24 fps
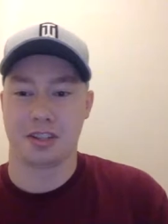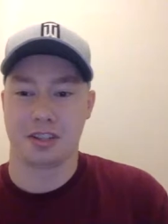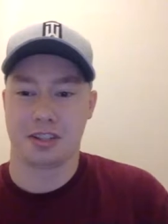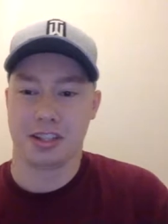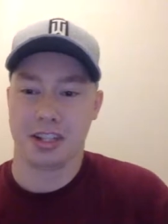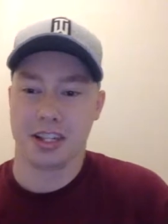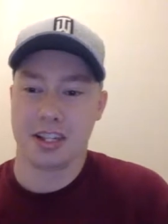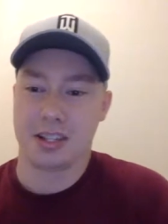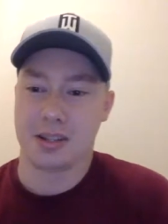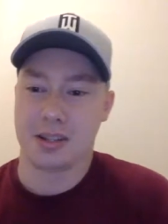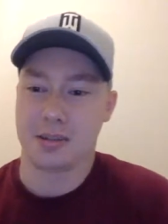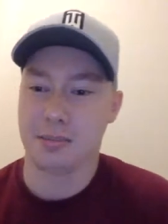it's
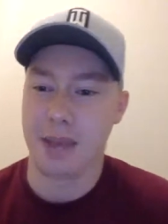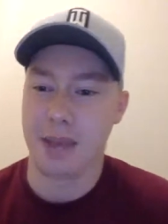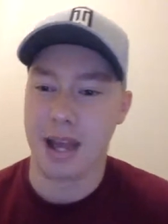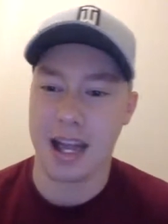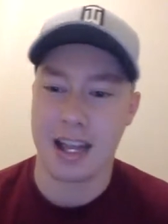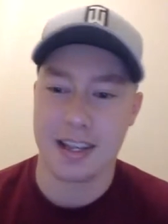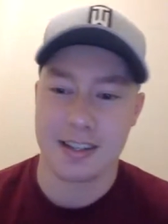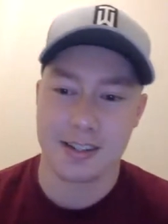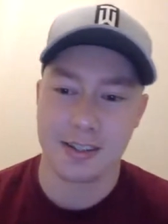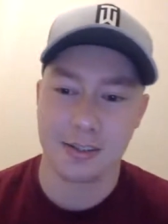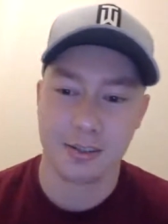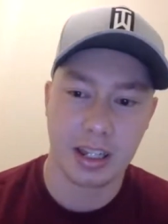a
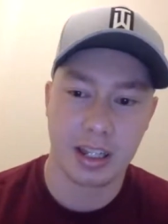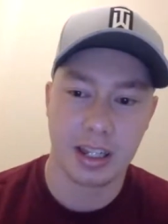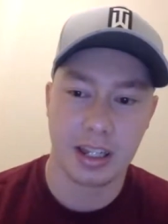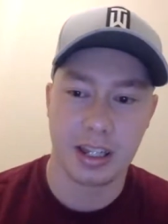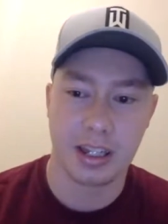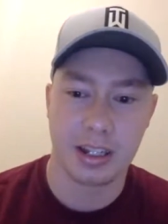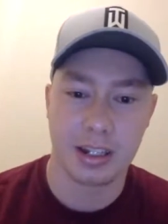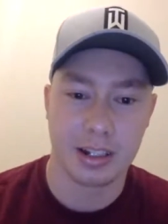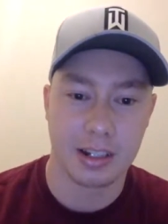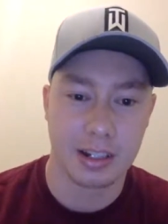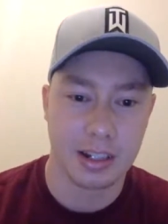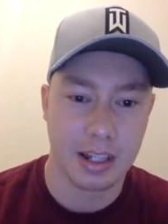massive
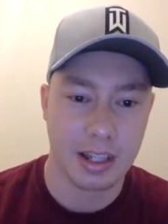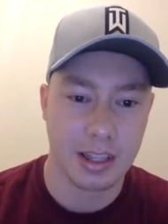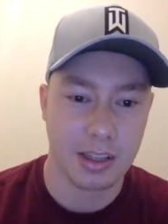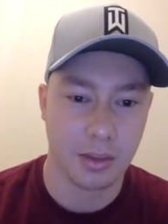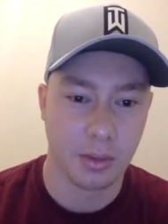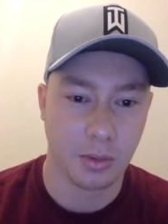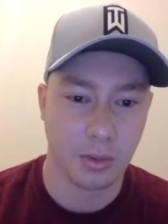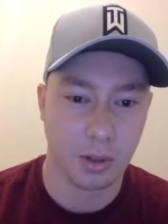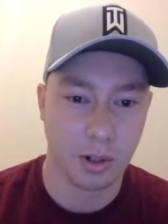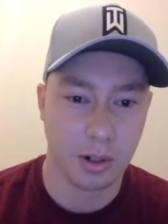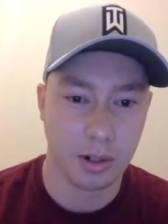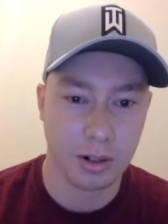weekend in
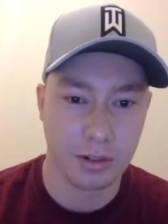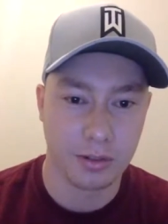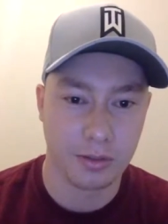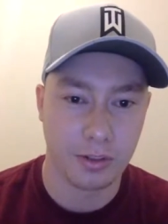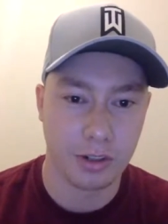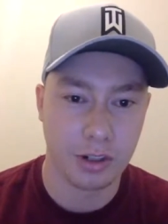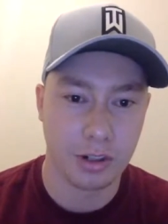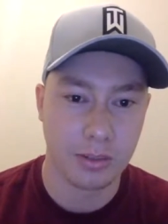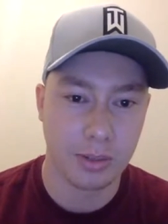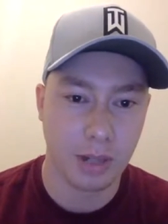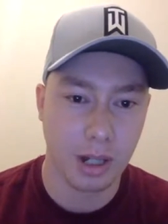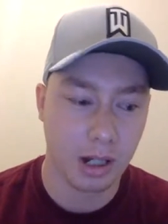the world of
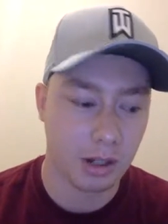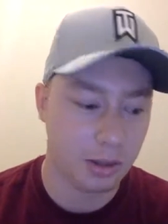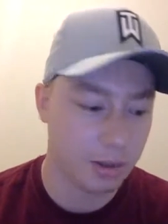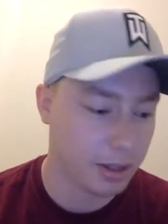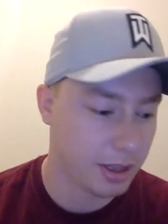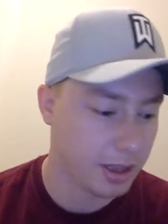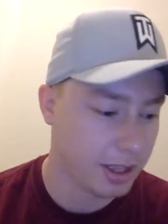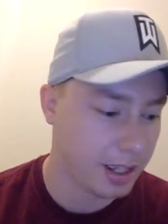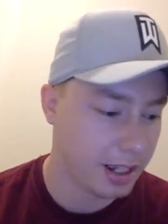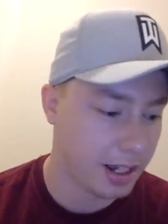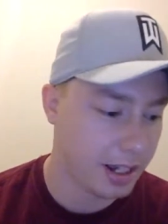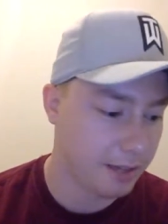football with
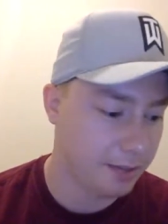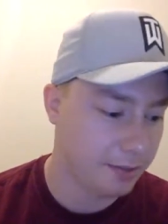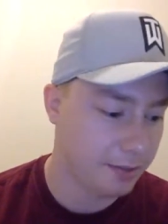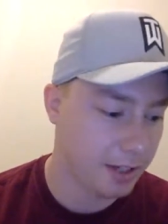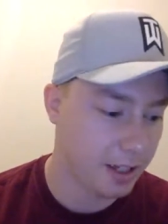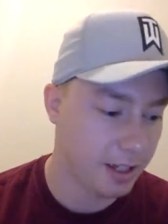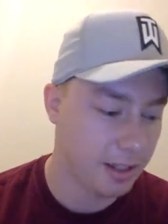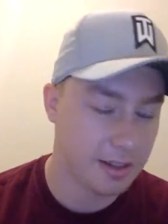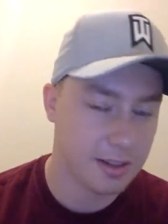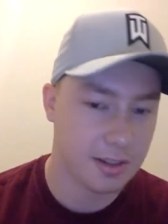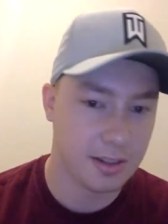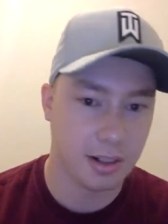the
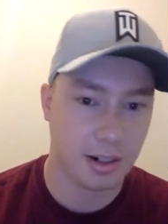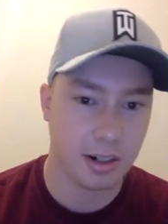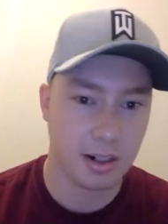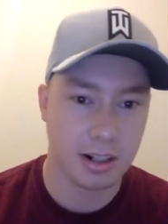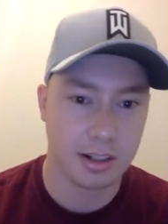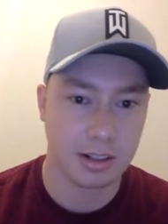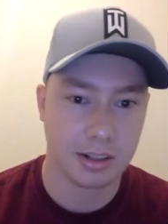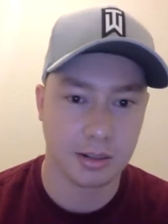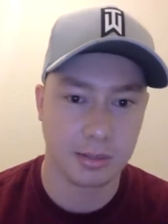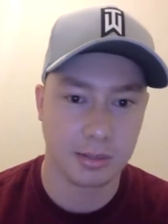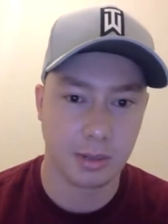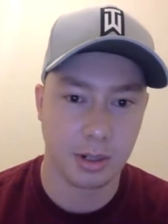NFL
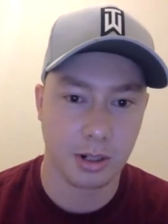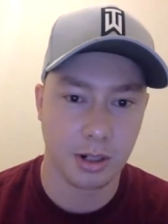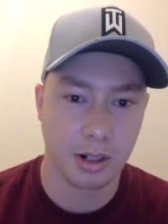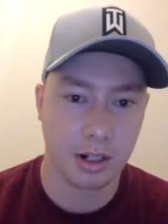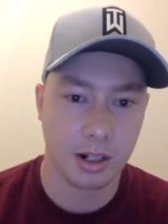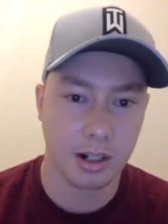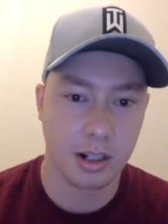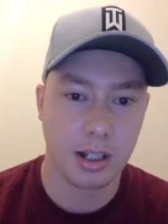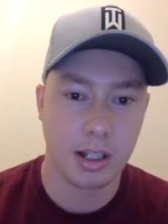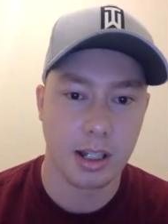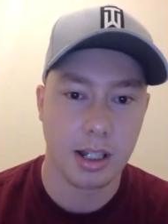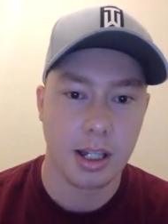starting
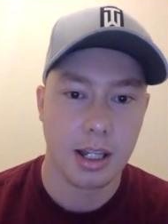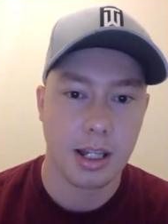tomorrow.